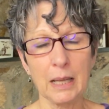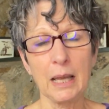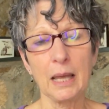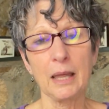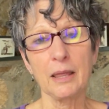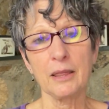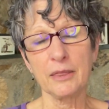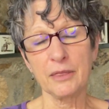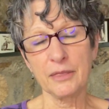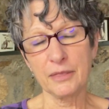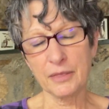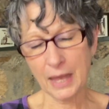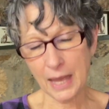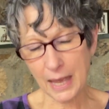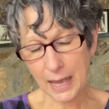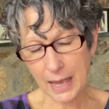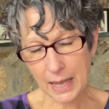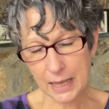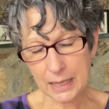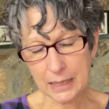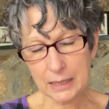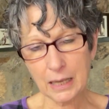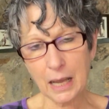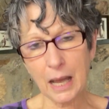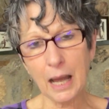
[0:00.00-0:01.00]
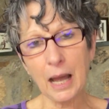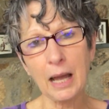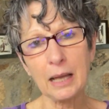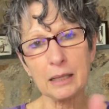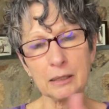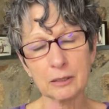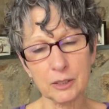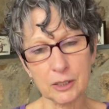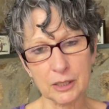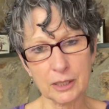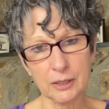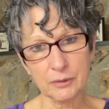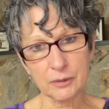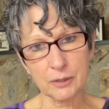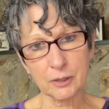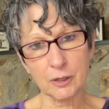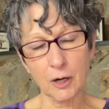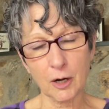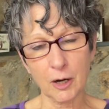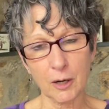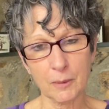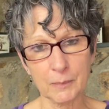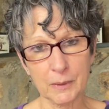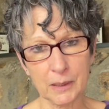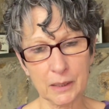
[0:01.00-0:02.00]
Then I look at the
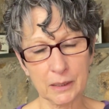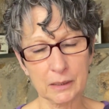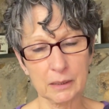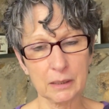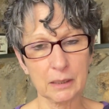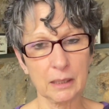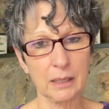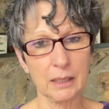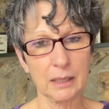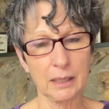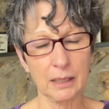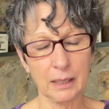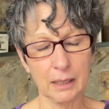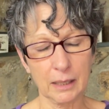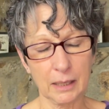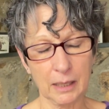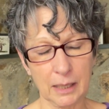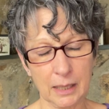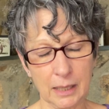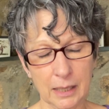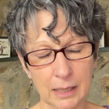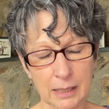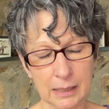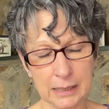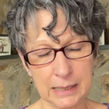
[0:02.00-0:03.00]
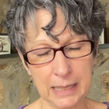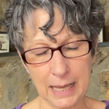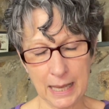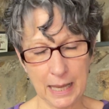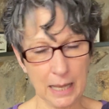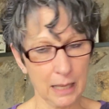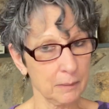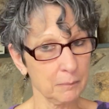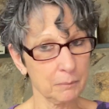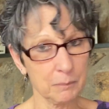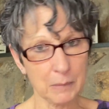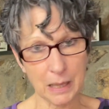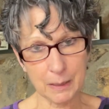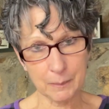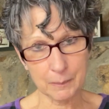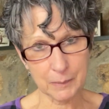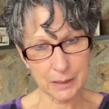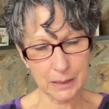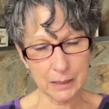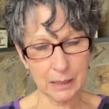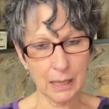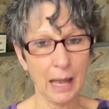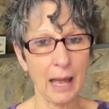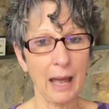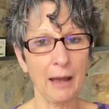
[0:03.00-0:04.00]
garment again,
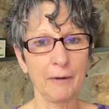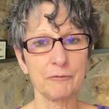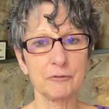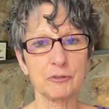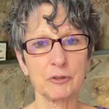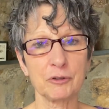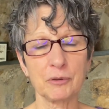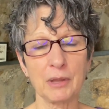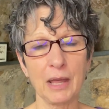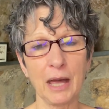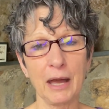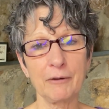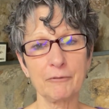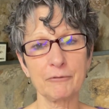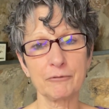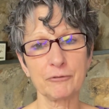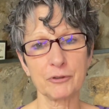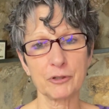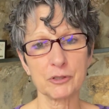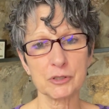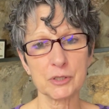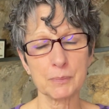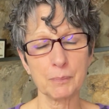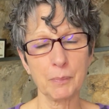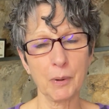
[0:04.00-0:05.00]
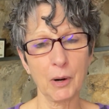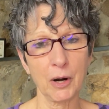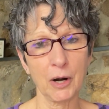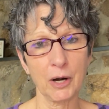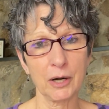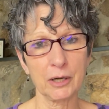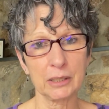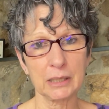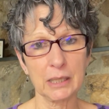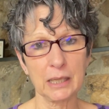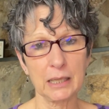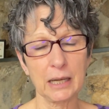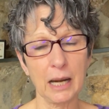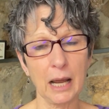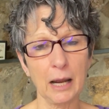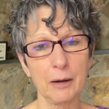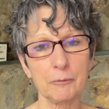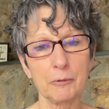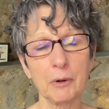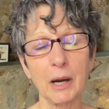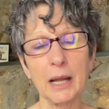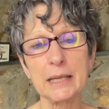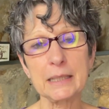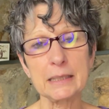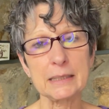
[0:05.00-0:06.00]
maybe after that first part, and I
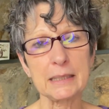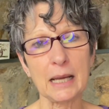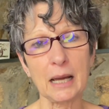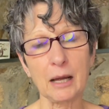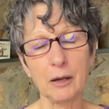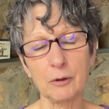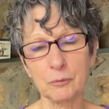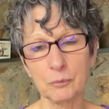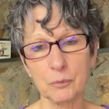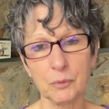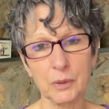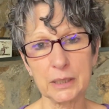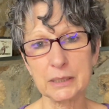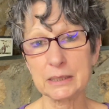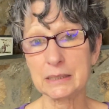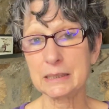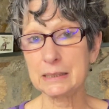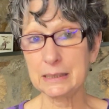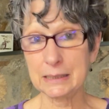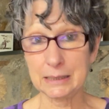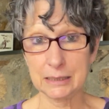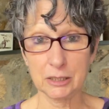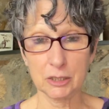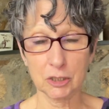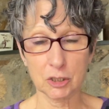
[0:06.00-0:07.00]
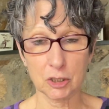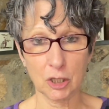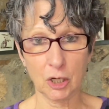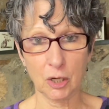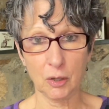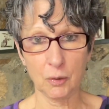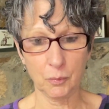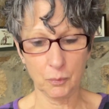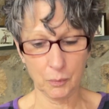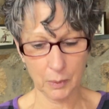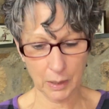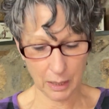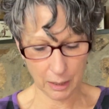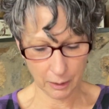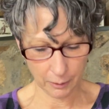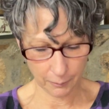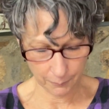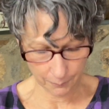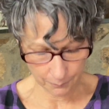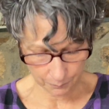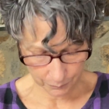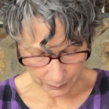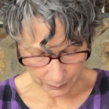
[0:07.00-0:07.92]
write down what didn't go well.